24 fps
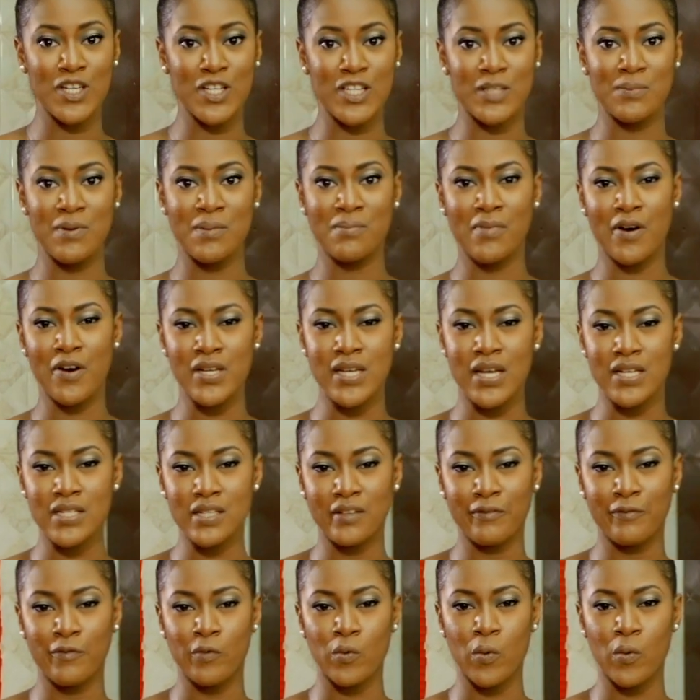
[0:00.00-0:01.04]
It's been
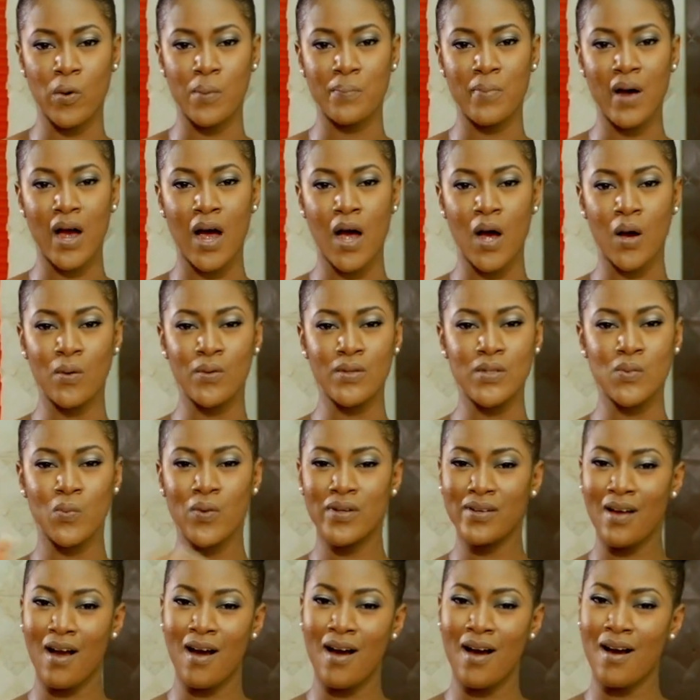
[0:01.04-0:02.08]
marinating for about
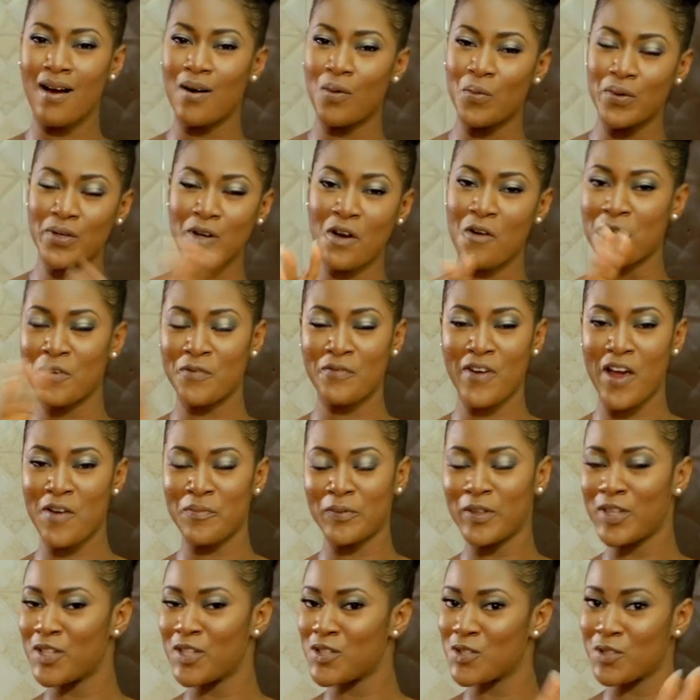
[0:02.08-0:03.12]
1 hour, 1 hour, 45
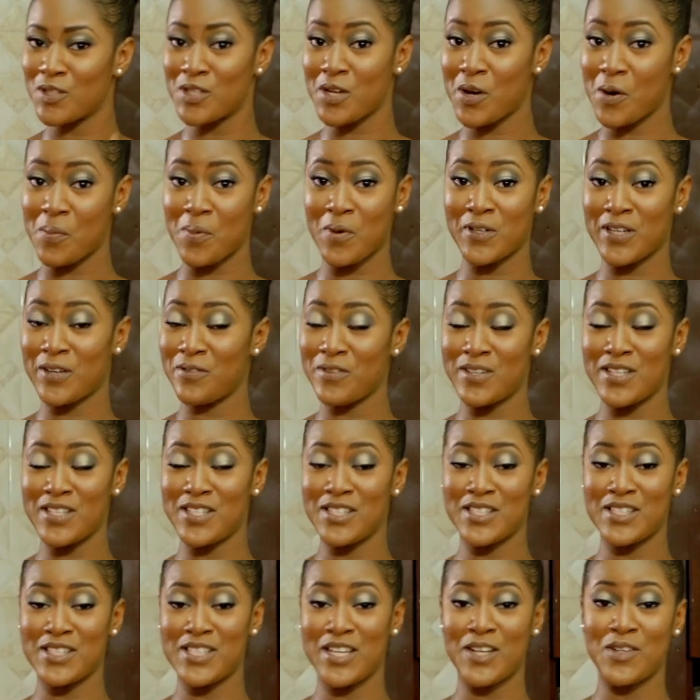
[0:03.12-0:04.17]
minutes or thereabout. I really
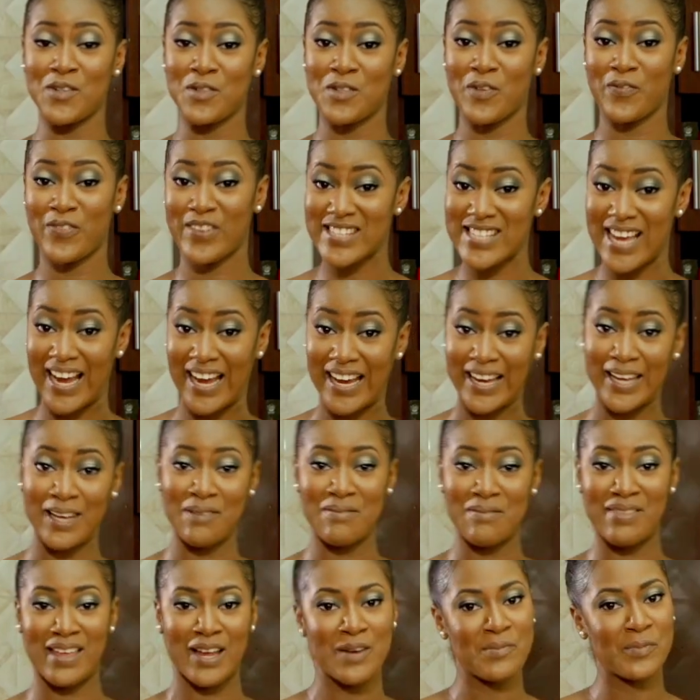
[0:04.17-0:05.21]
didn't take note of the
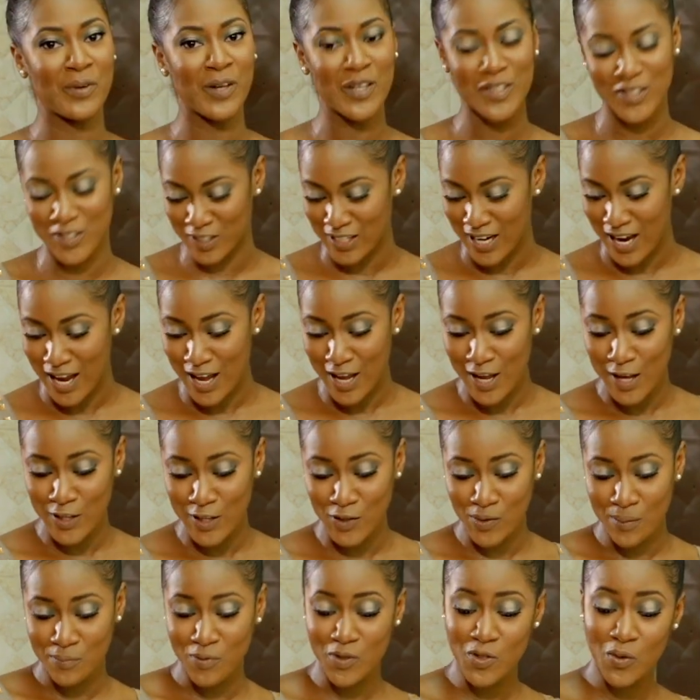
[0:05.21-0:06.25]
time that much.
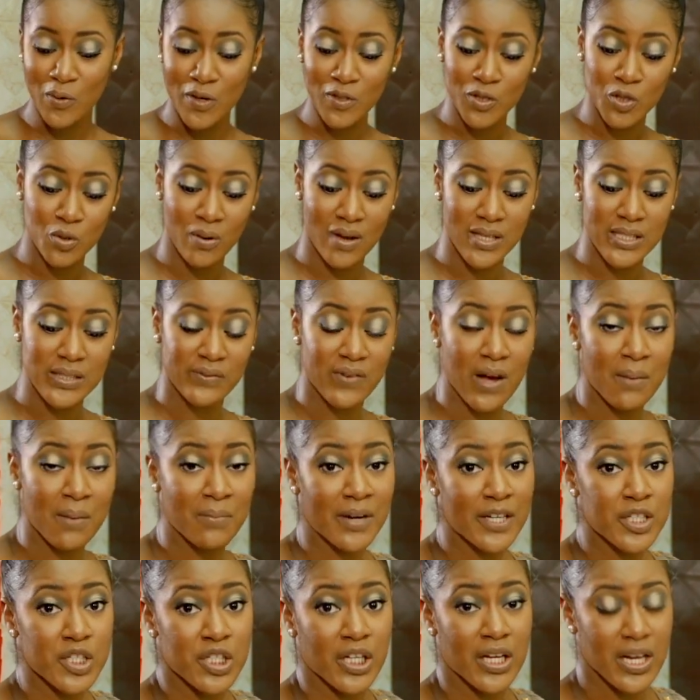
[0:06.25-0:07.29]
So I'm just going to transfer
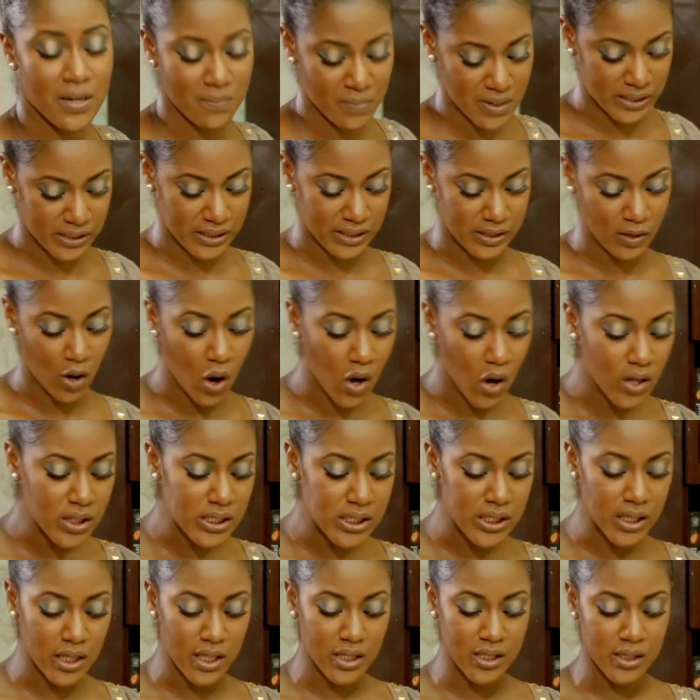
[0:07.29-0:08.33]
my chicken pieces
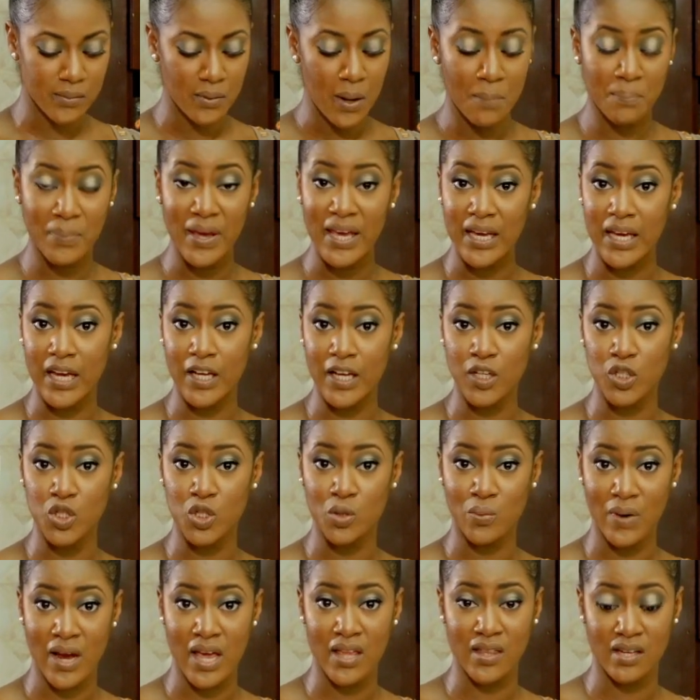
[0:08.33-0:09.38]
onto this baking
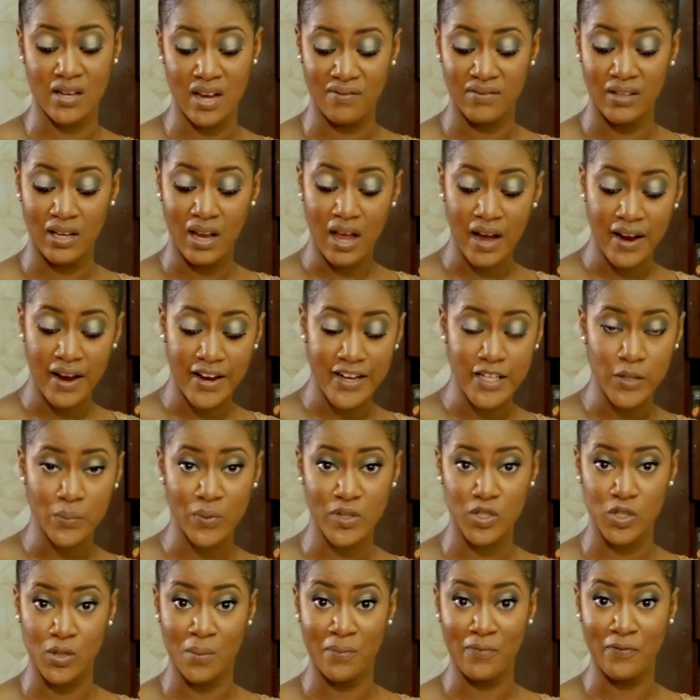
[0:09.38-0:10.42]
tray that I've lined
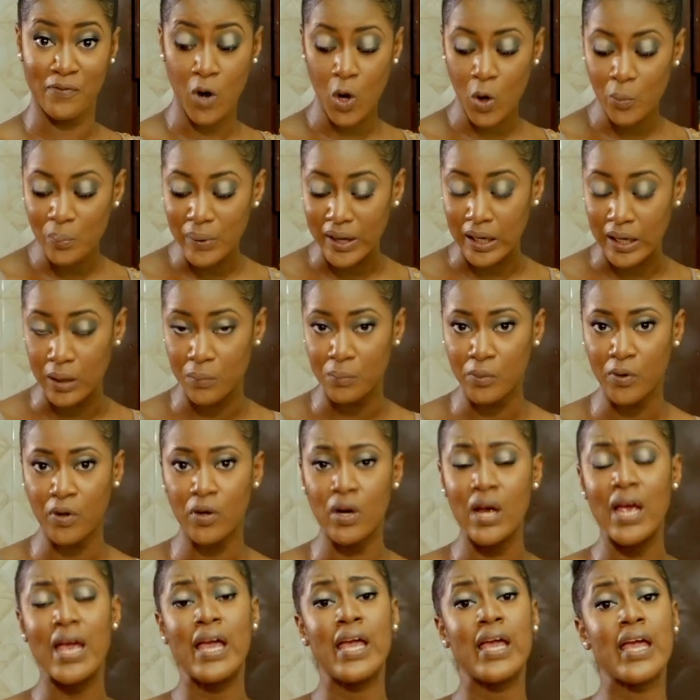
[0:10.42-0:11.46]
with some foil
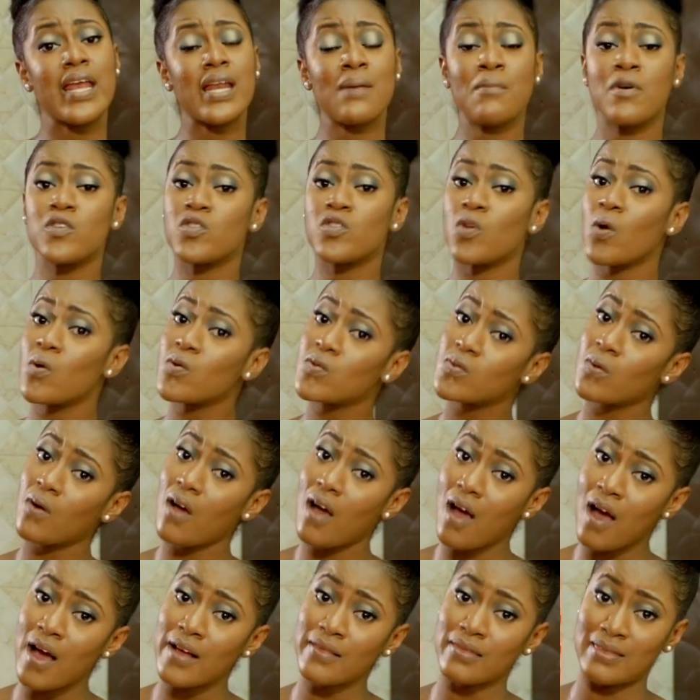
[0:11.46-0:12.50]
paper. And I must also
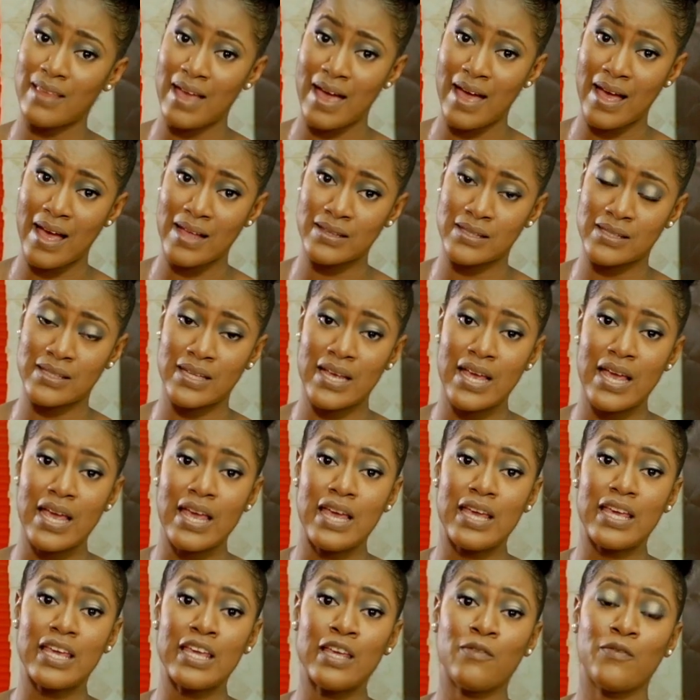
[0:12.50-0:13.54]
add that
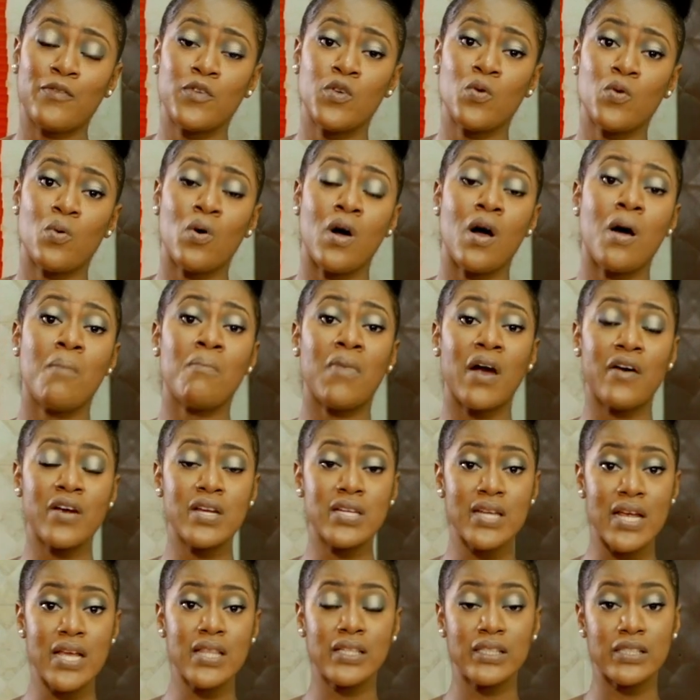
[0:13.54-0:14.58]
if you are
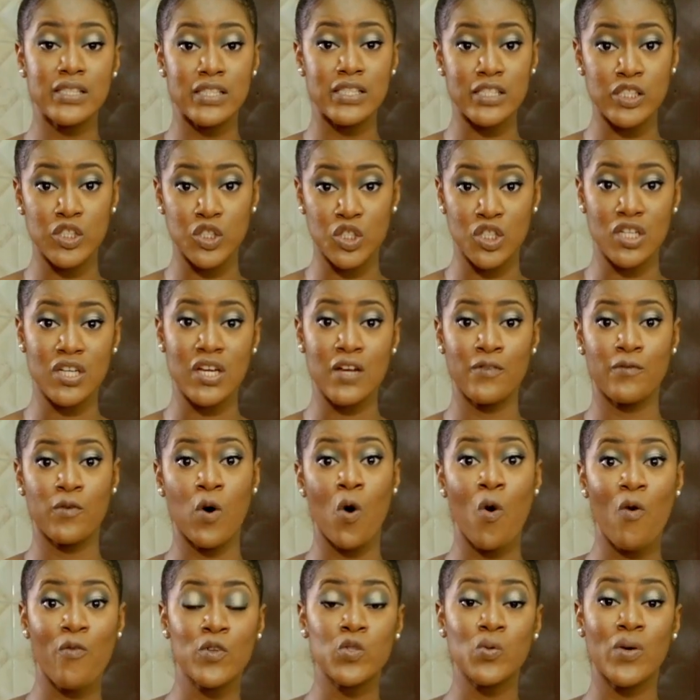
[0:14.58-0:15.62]
marinating this chicken for
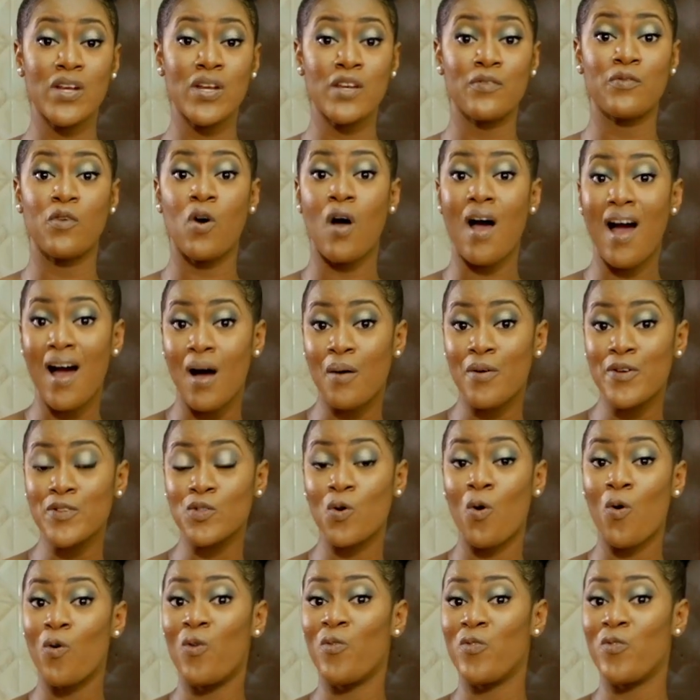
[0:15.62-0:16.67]
over 24 hours
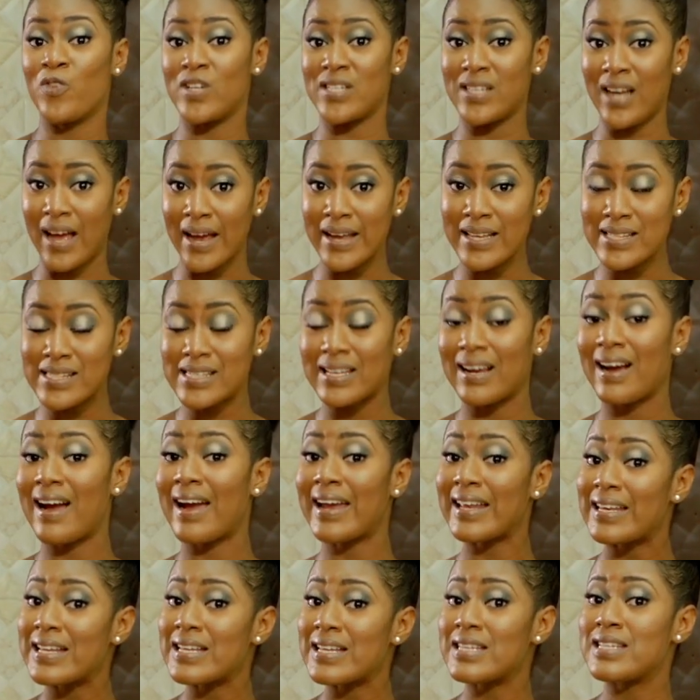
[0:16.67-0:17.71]
or overnight,
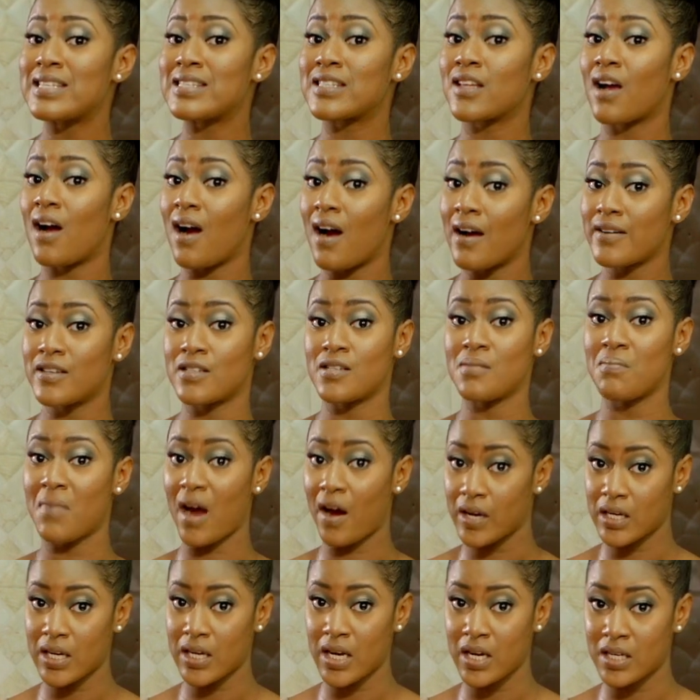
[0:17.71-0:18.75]
kindly discard the
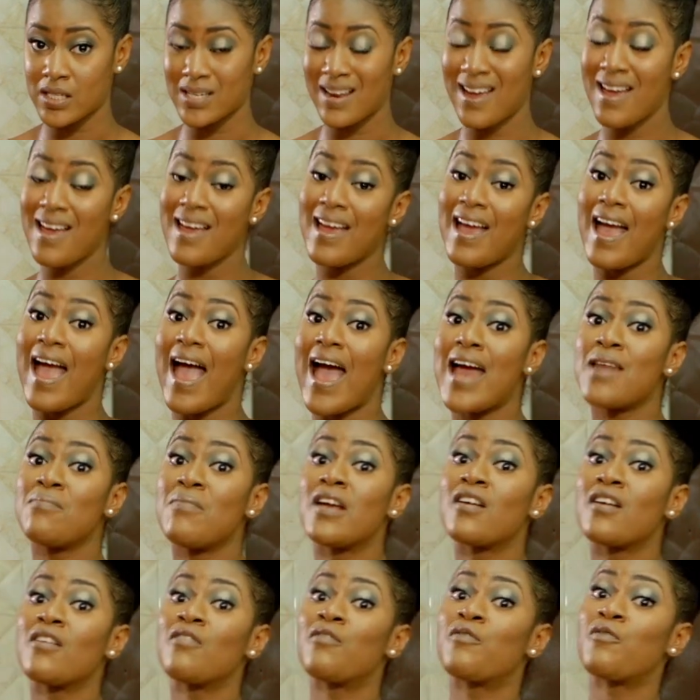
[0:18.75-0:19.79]
marinade and
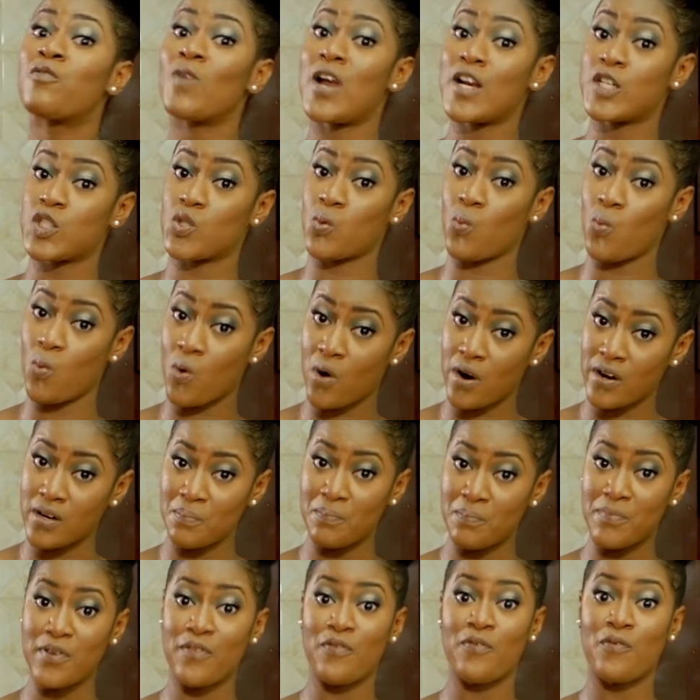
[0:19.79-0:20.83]
make a fresh one
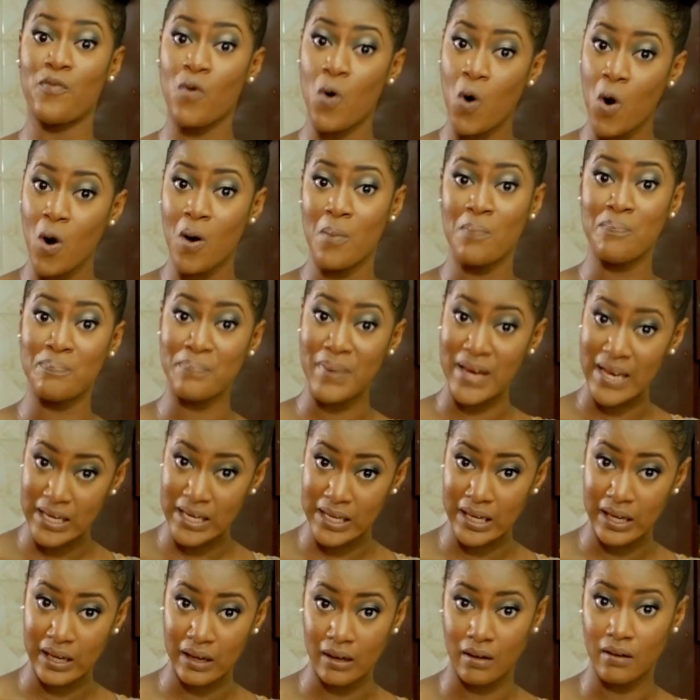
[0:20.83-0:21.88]
before
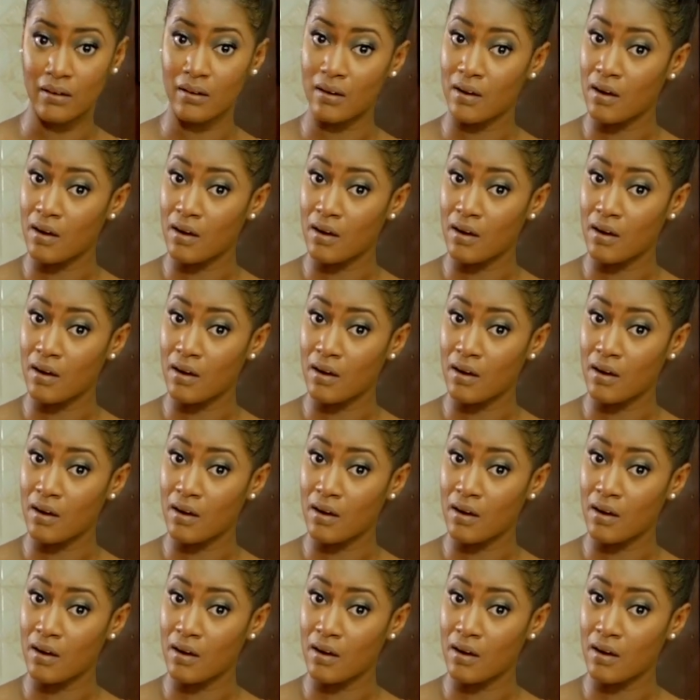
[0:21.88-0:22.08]
baking.